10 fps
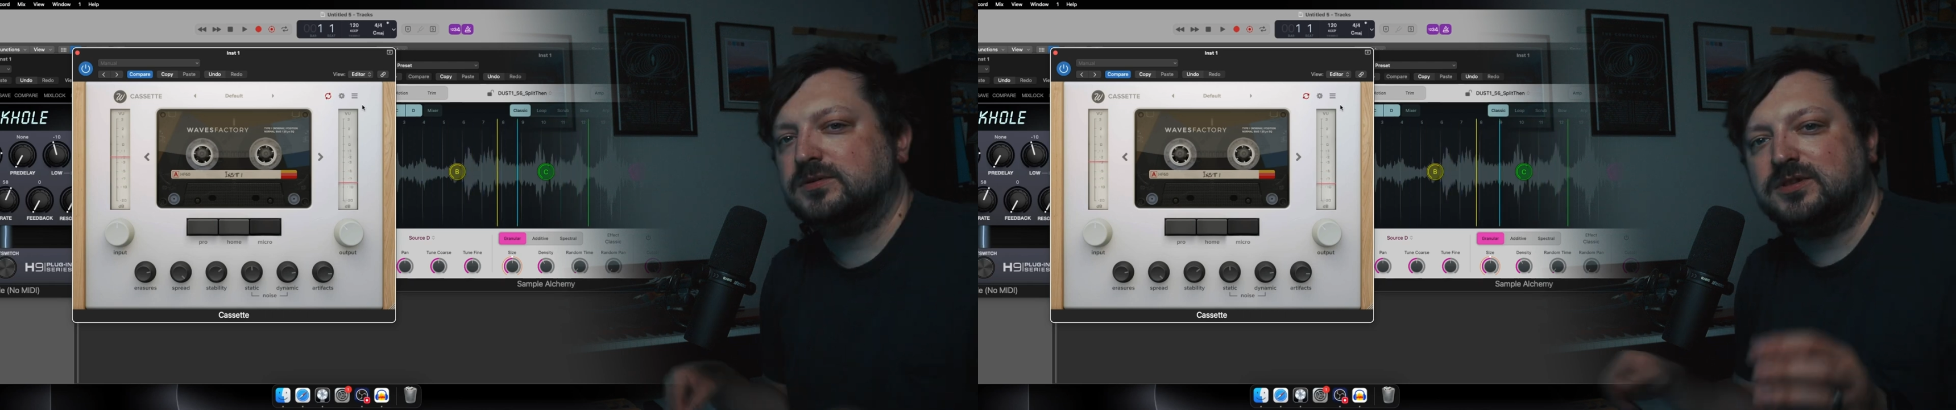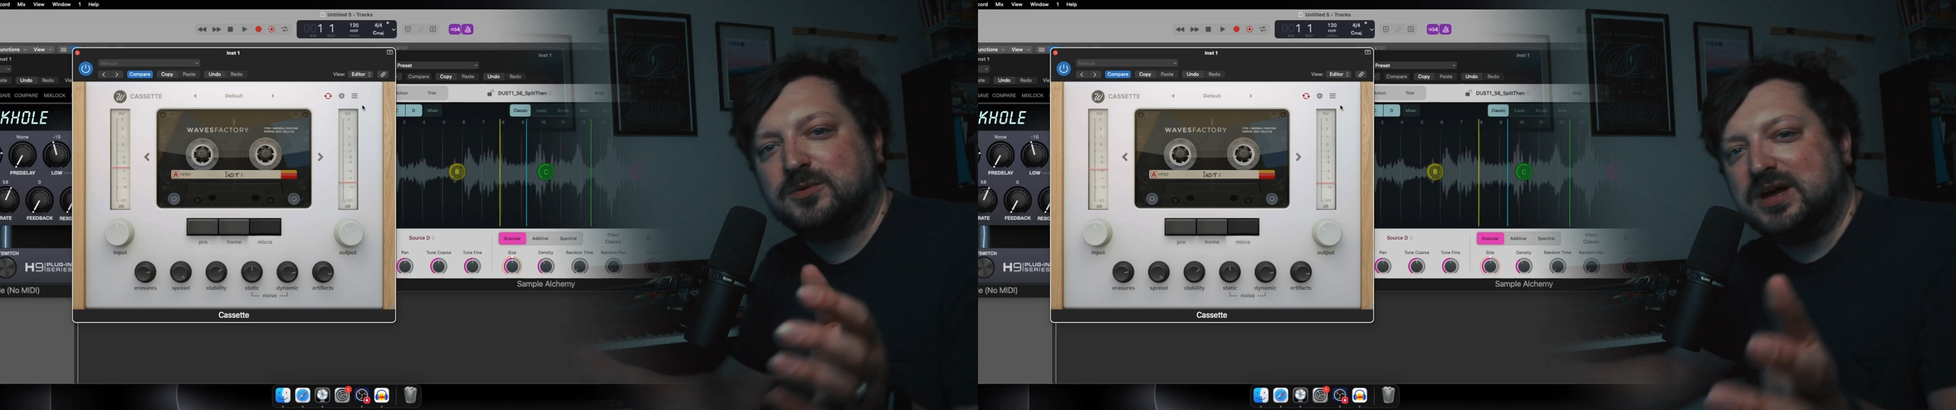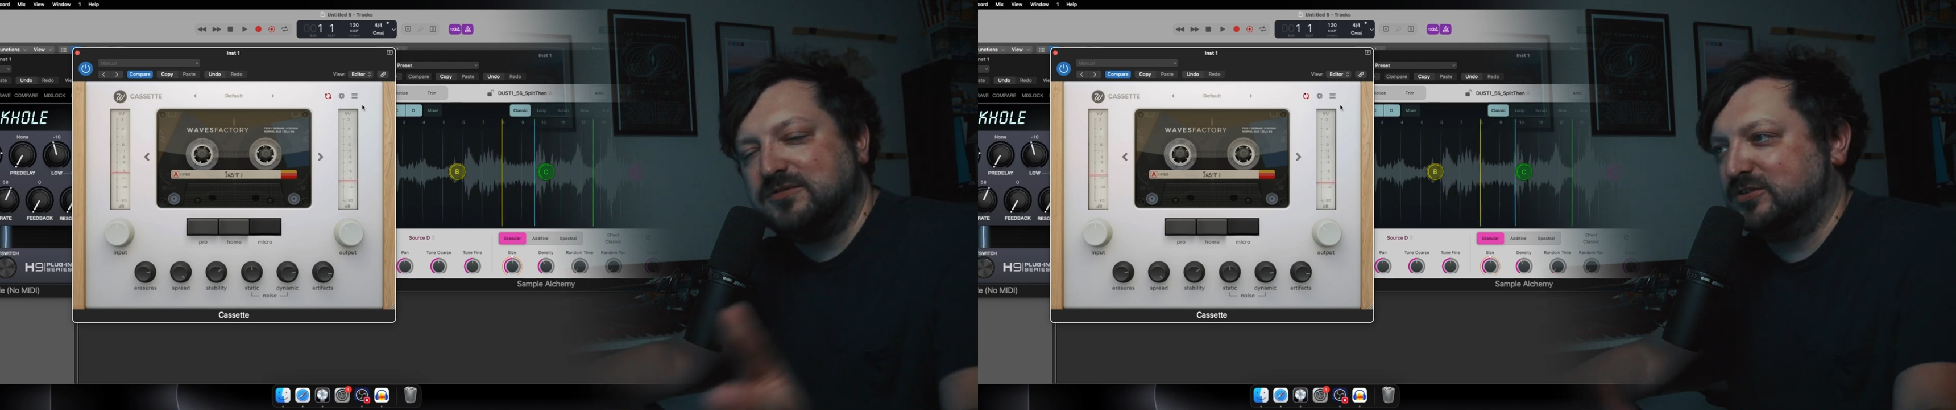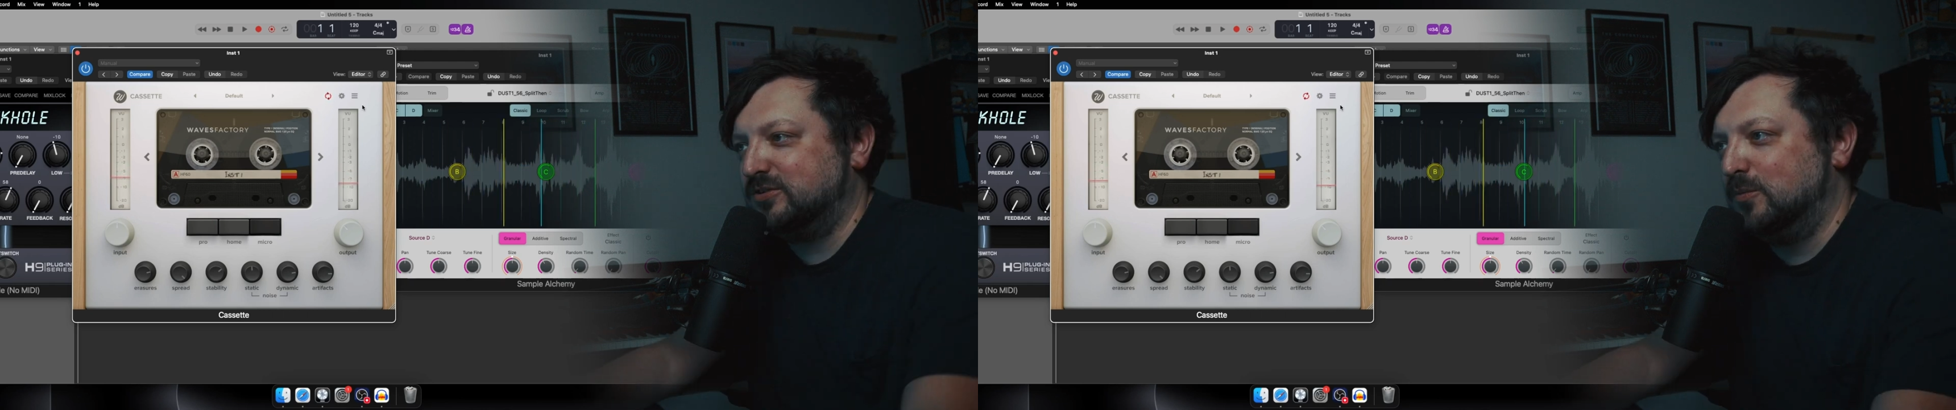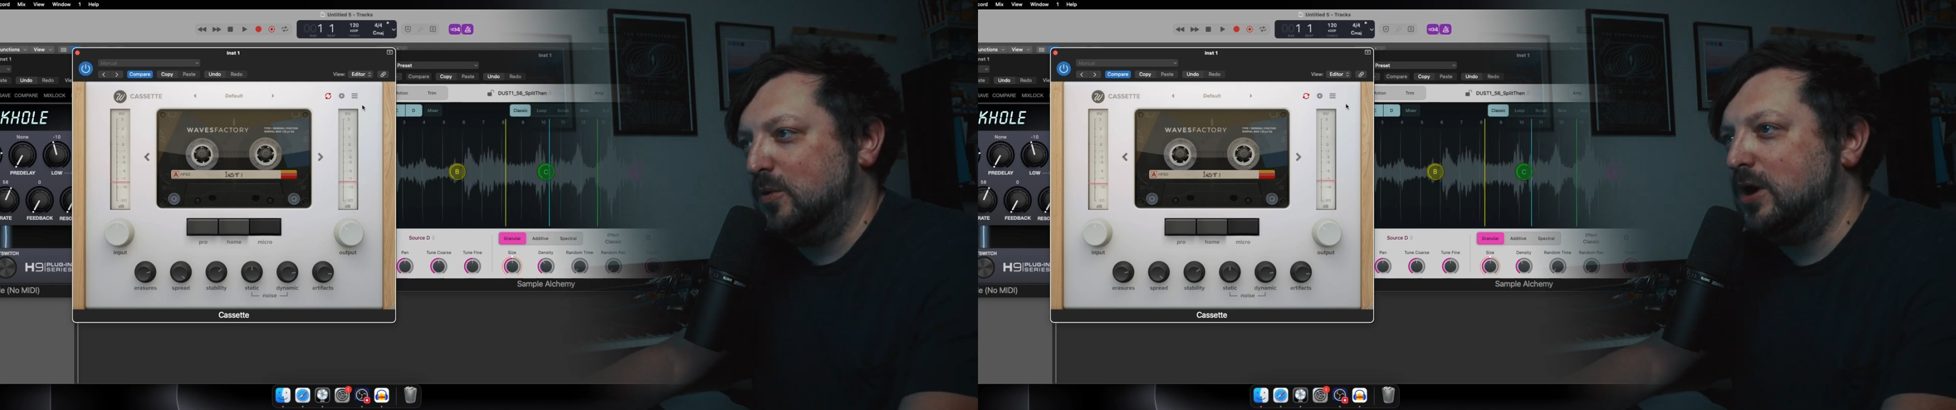There we have just
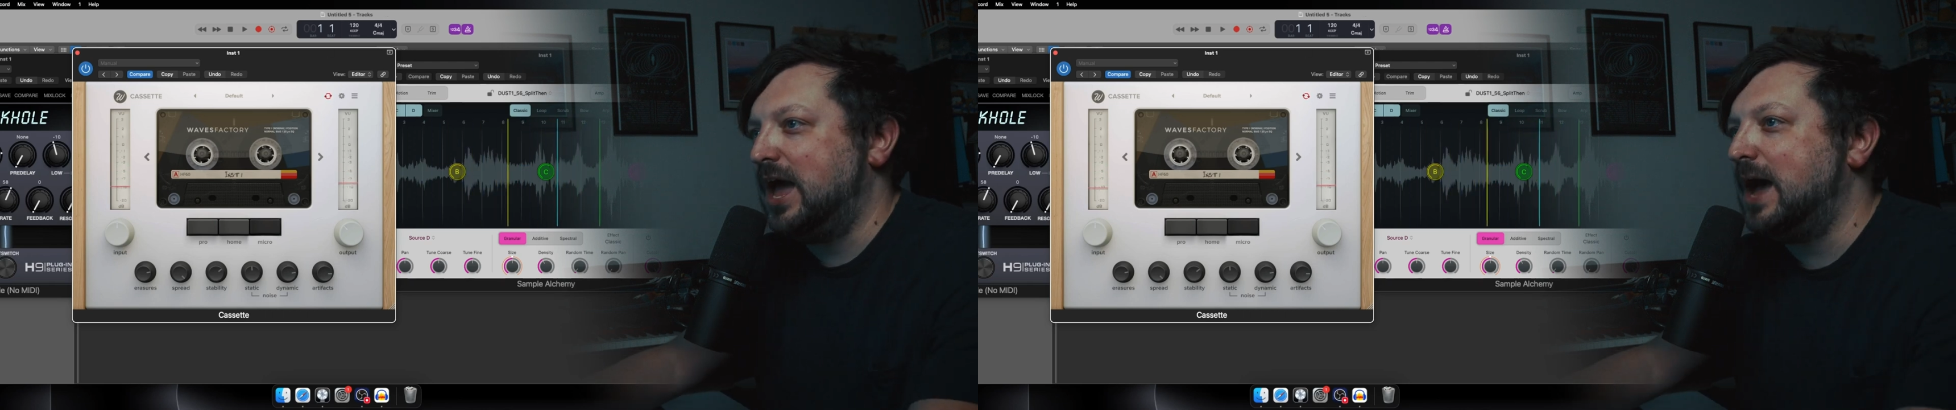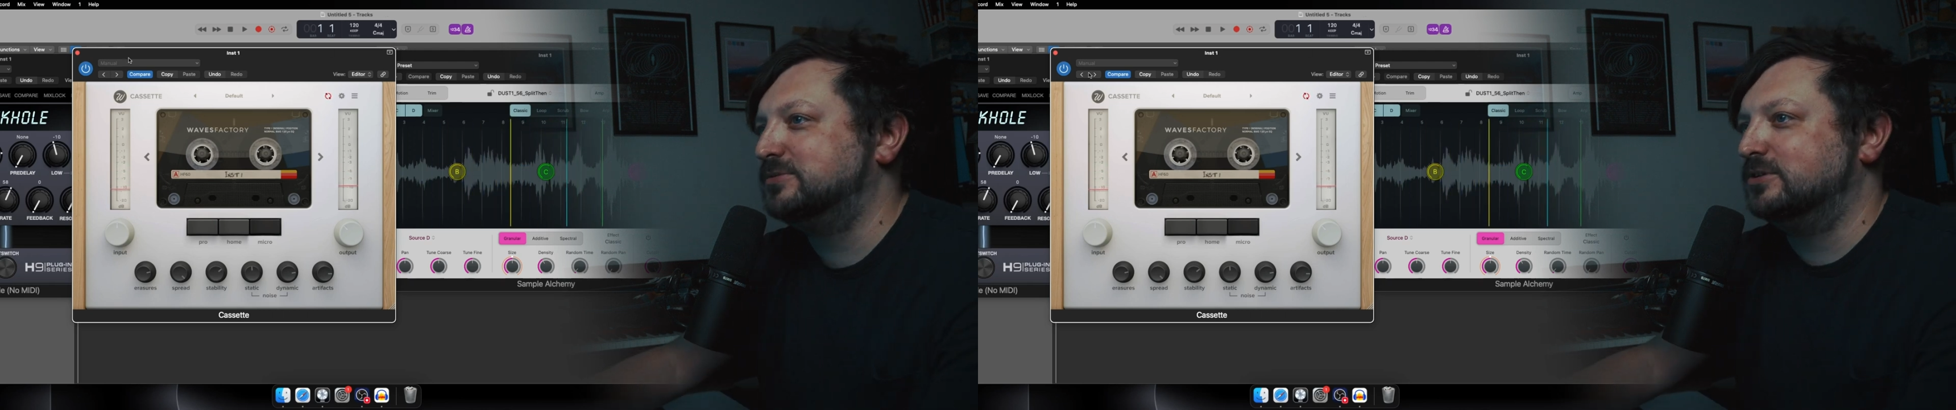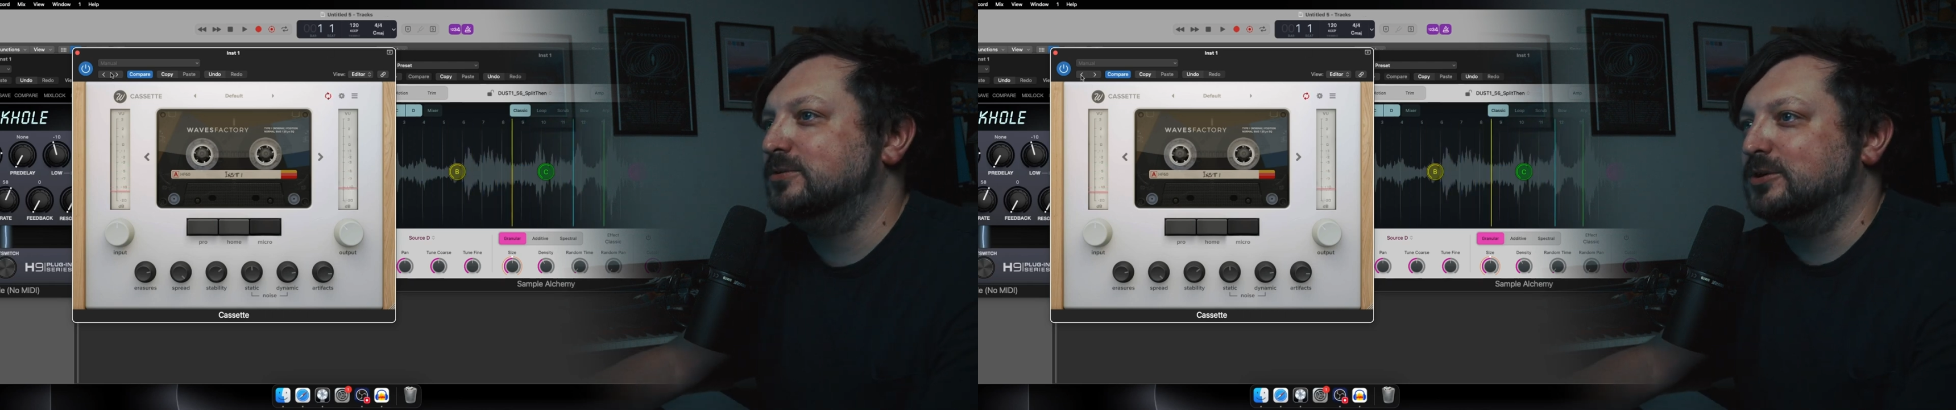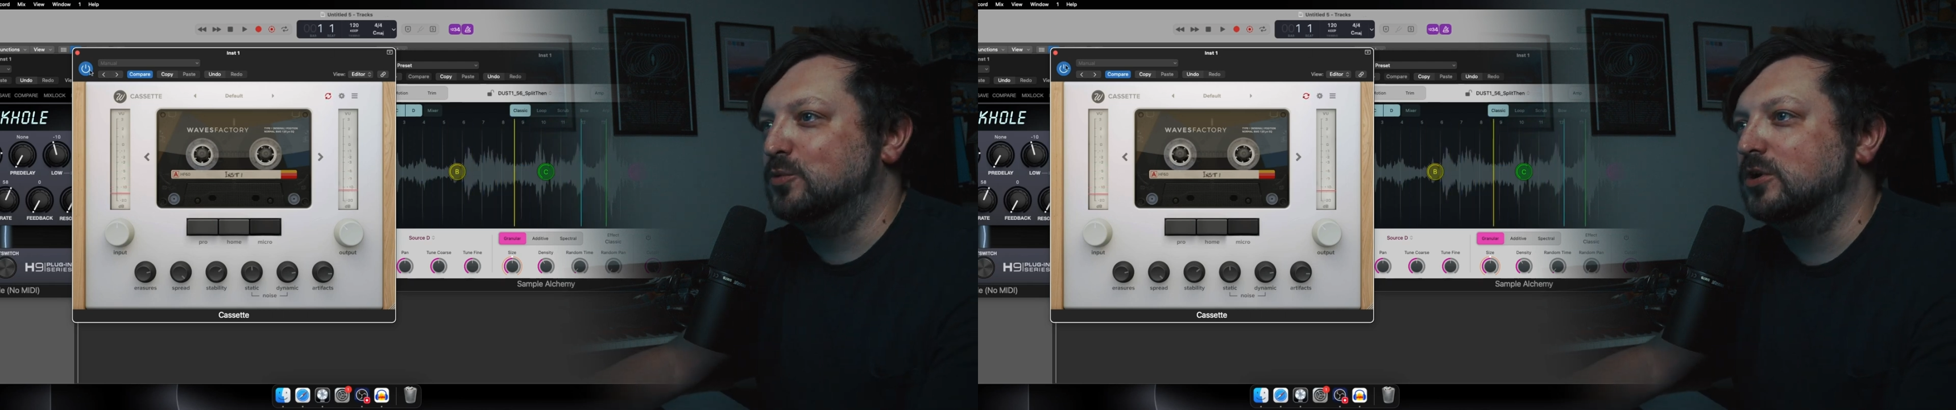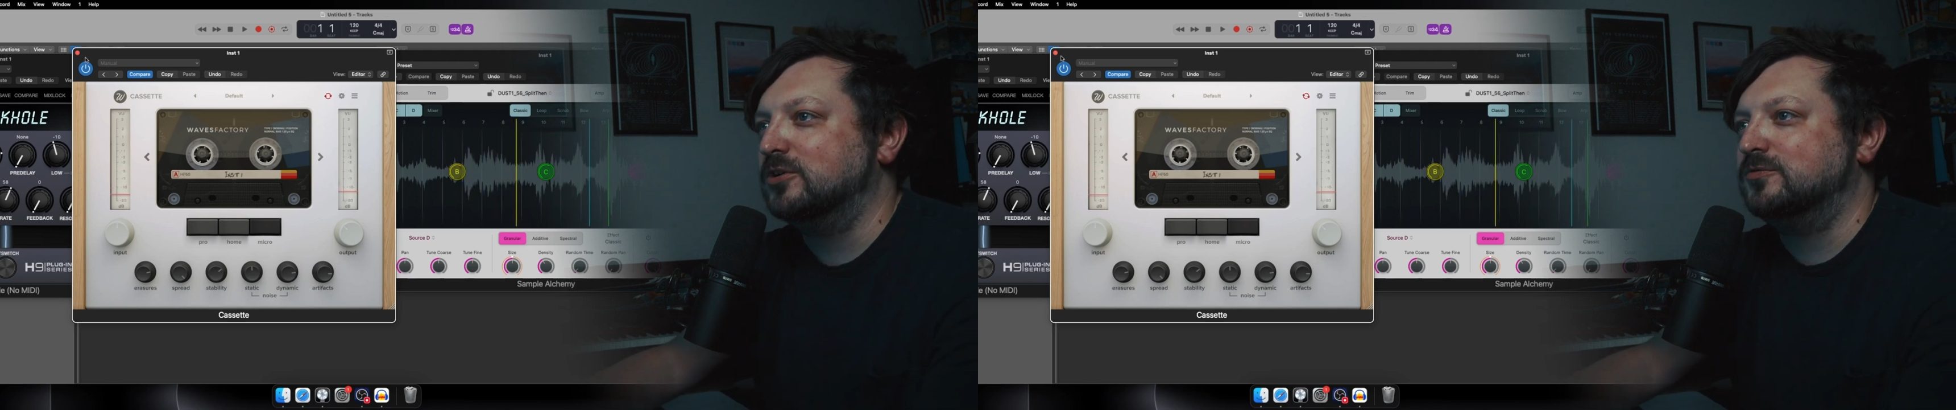some absolutely
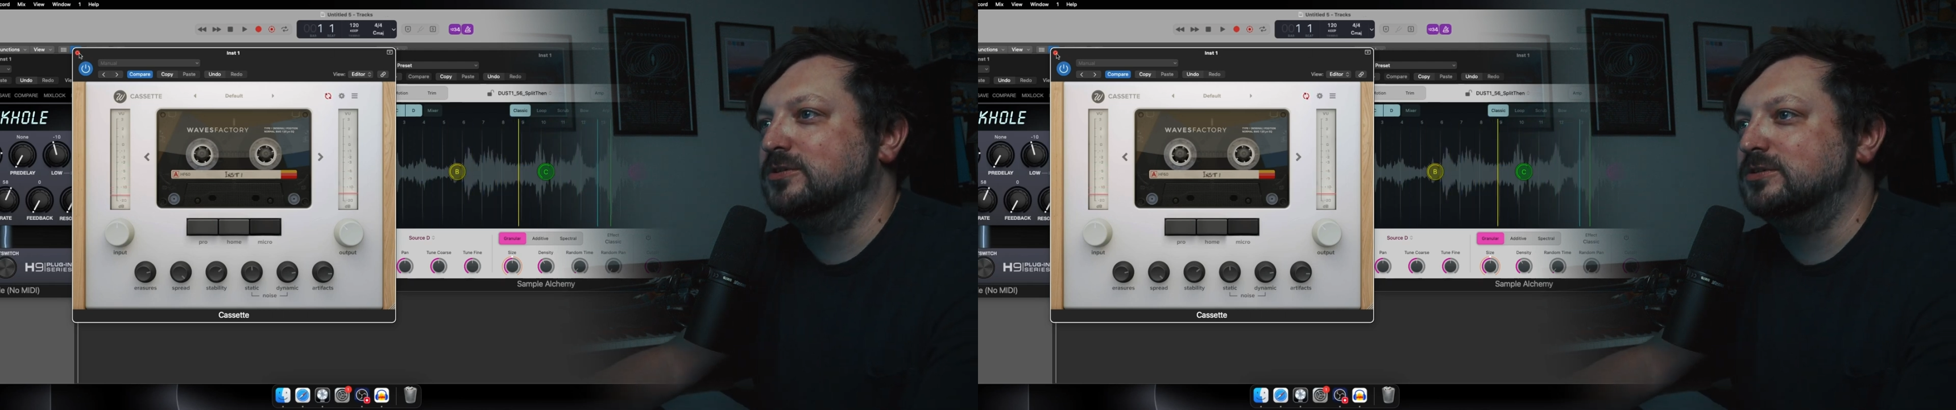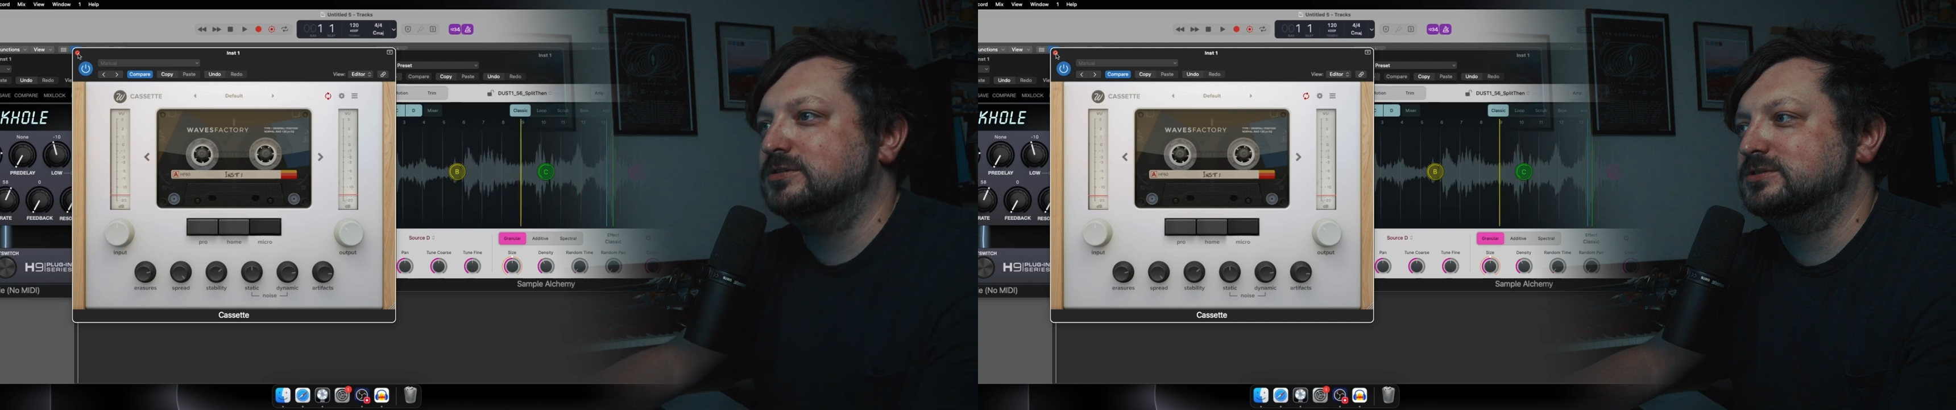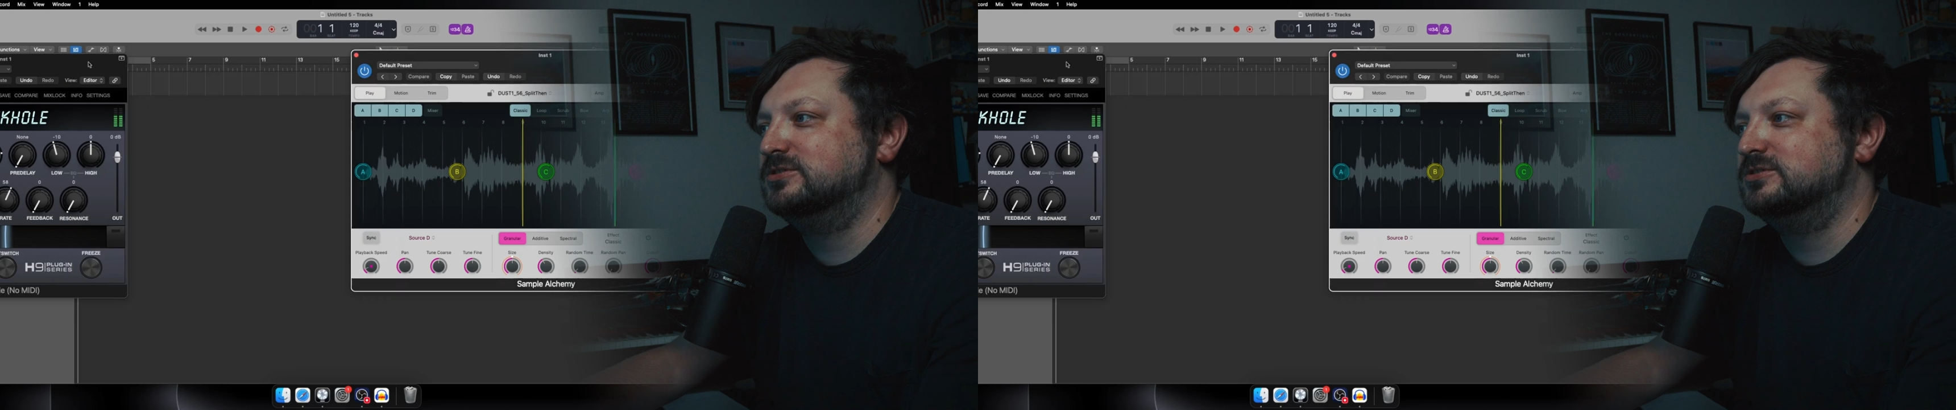wonderful